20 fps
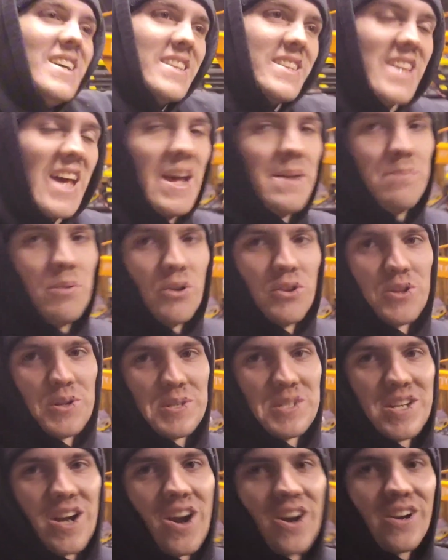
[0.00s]
then pull the
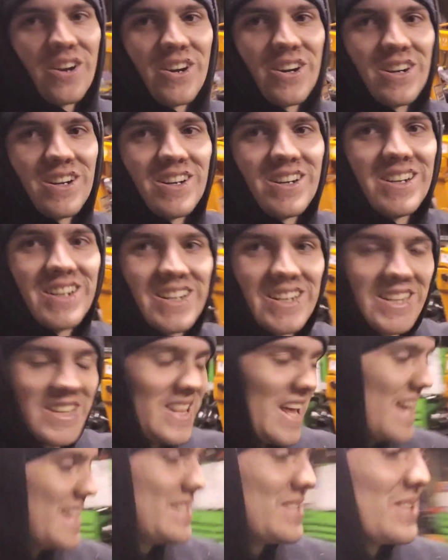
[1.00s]
starter,
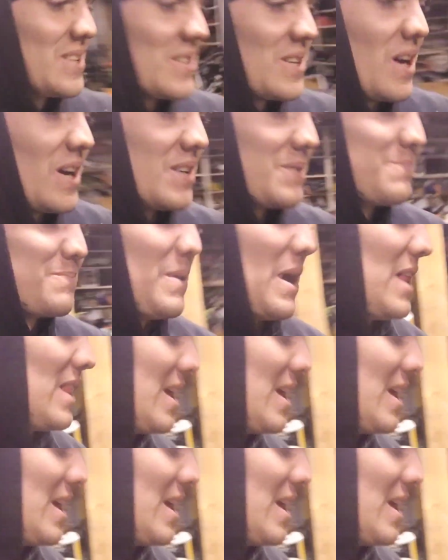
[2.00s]
then do the bell